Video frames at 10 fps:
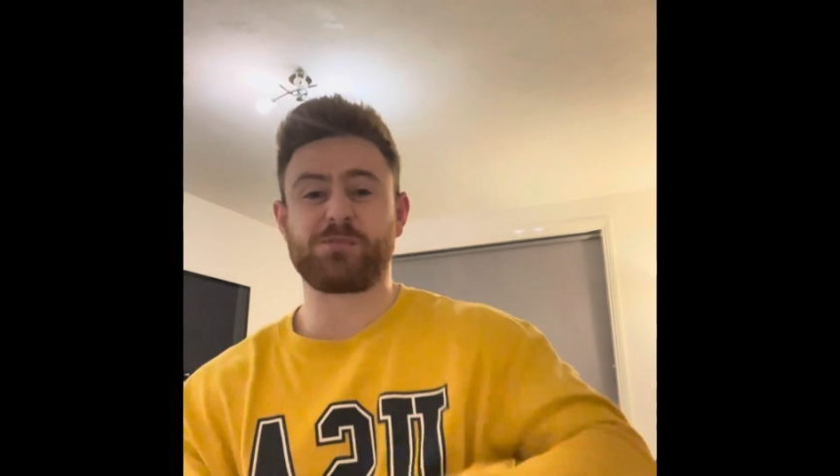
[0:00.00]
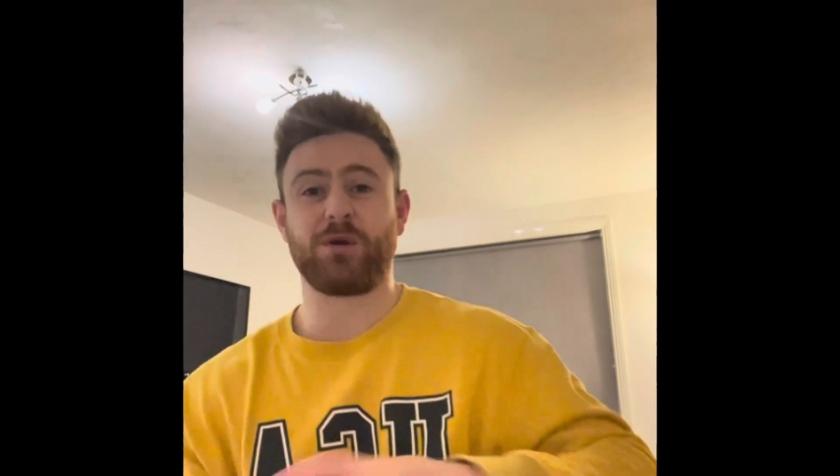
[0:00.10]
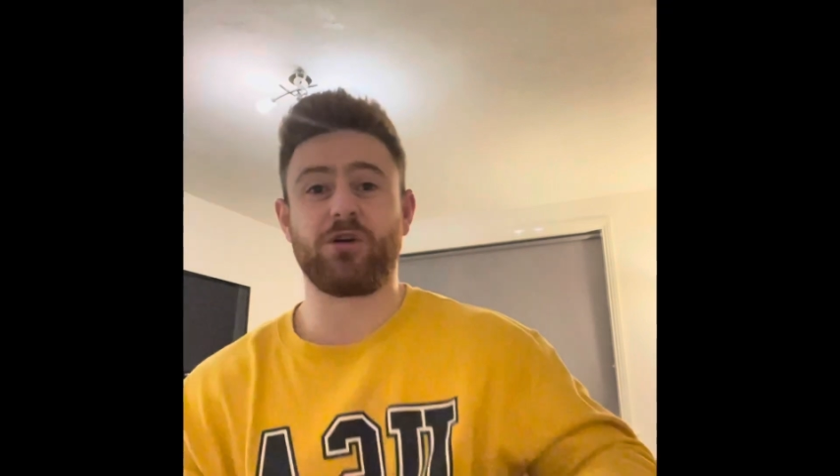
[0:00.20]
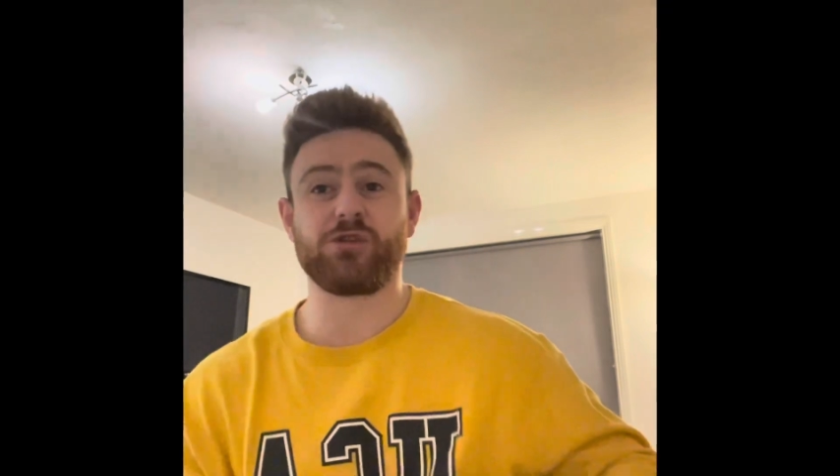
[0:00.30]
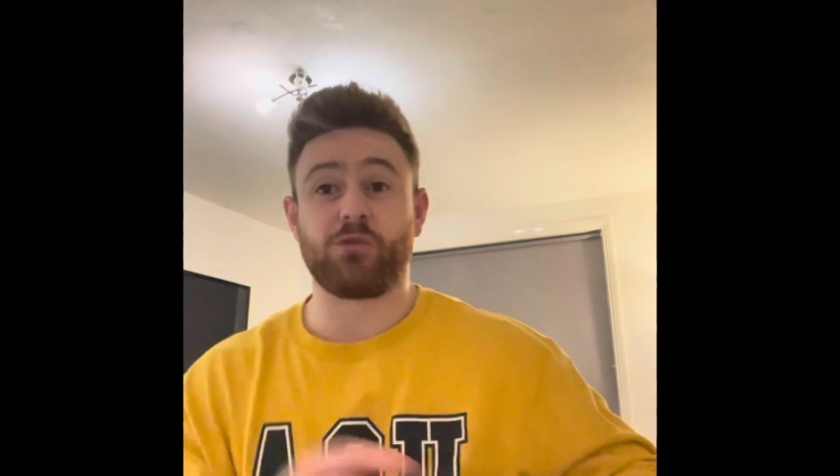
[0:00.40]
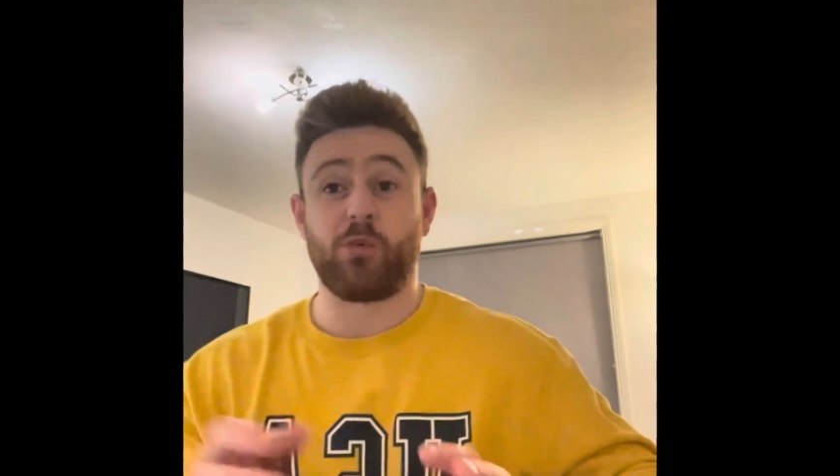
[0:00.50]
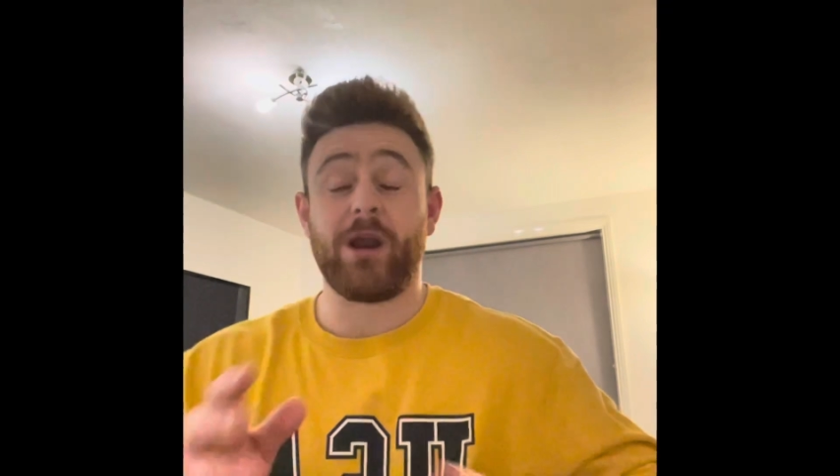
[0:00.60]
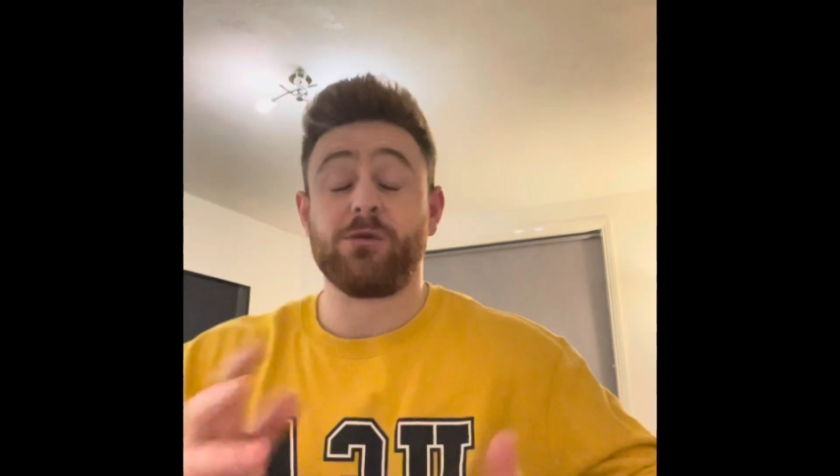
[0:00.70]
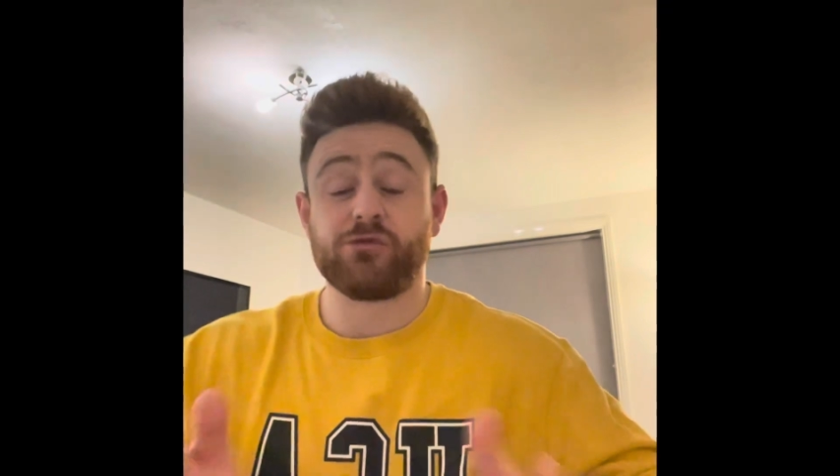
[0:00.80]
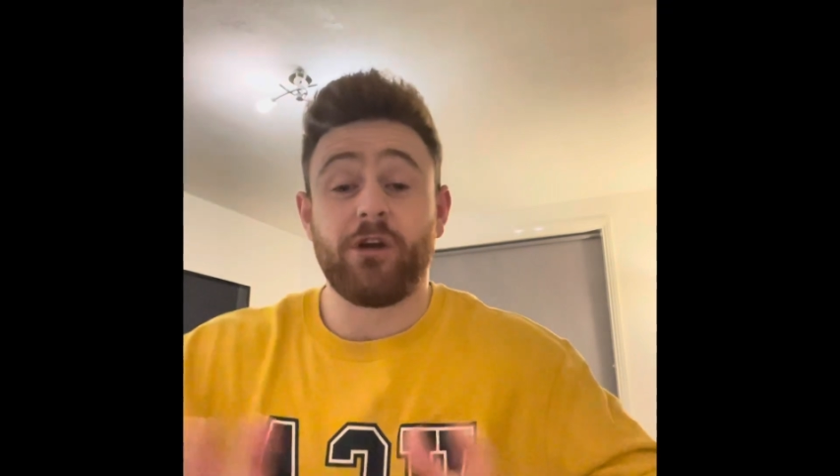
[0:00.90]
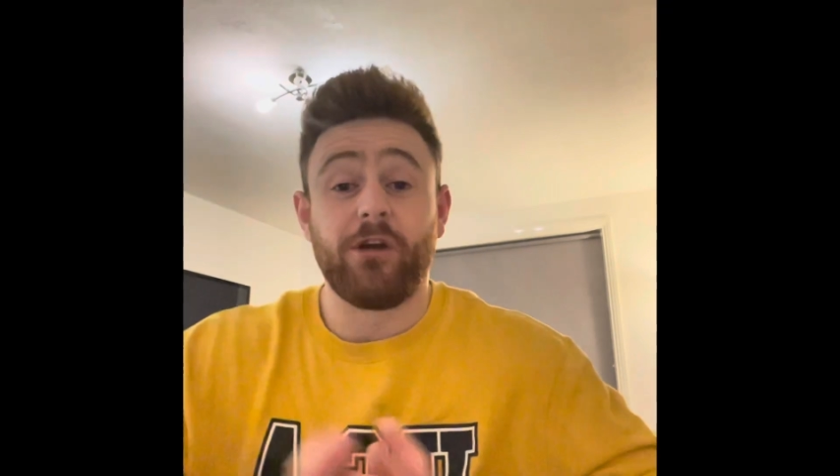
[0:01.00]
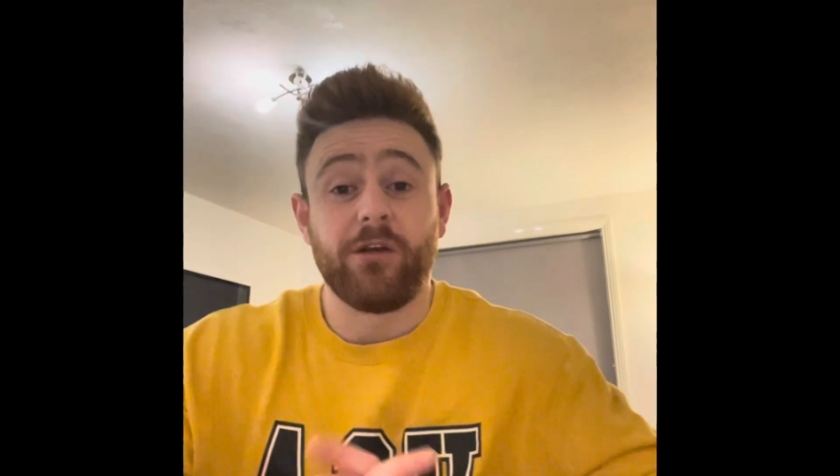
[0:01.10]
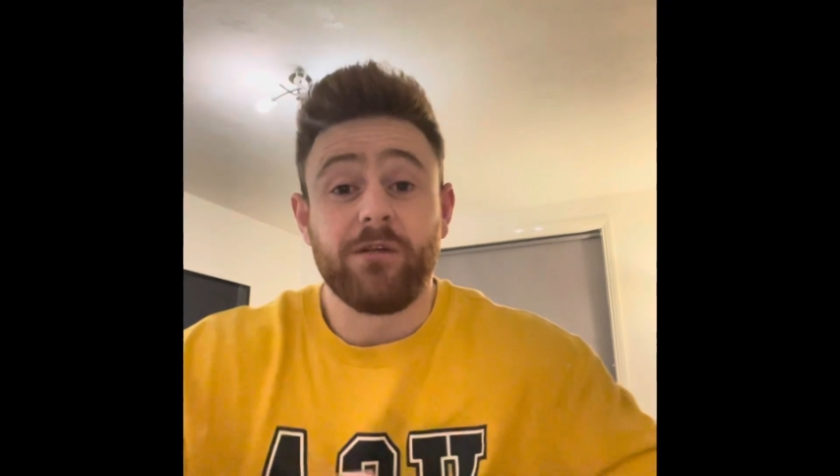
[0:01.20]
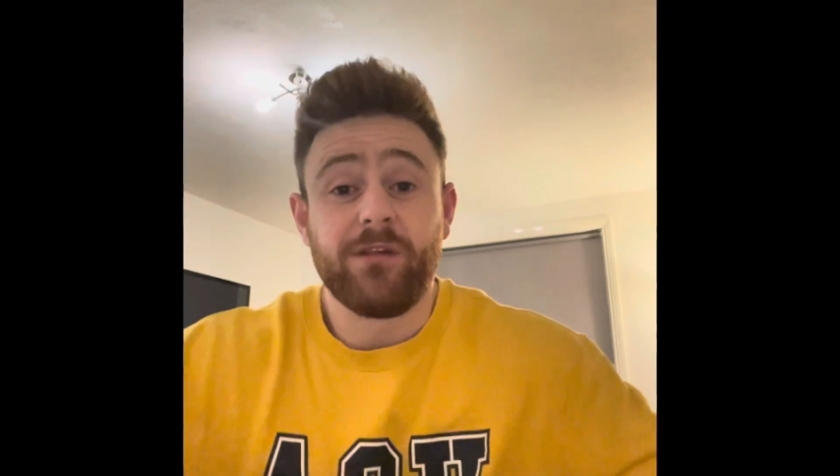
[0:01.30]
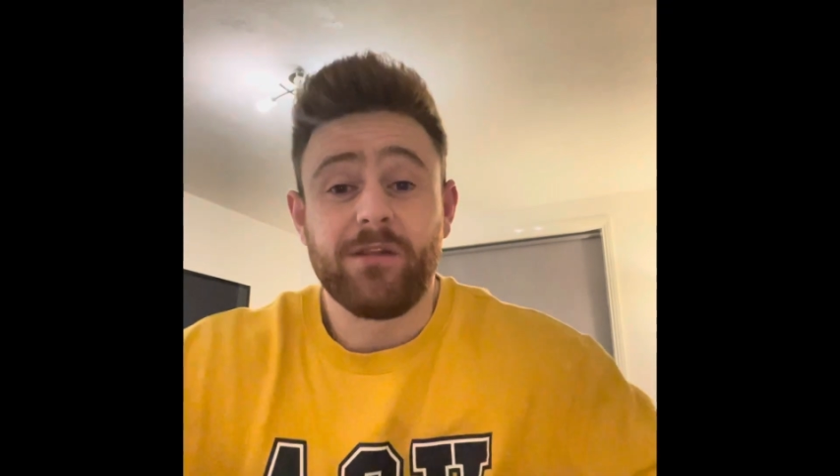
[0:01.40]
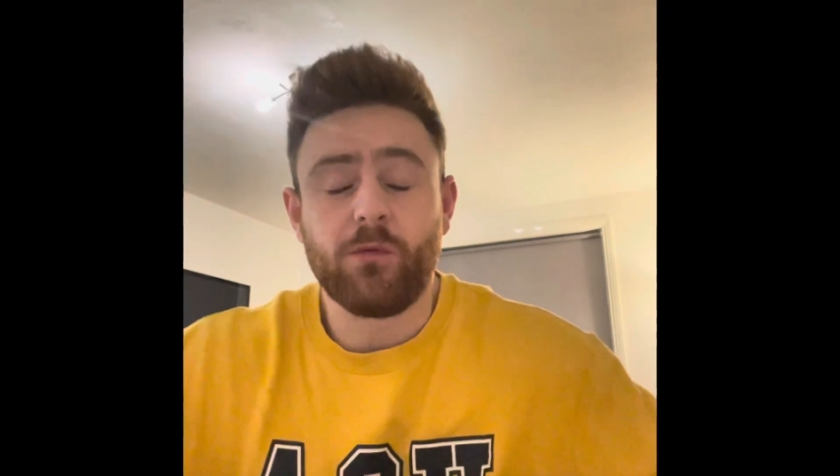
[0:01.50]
because when I was running,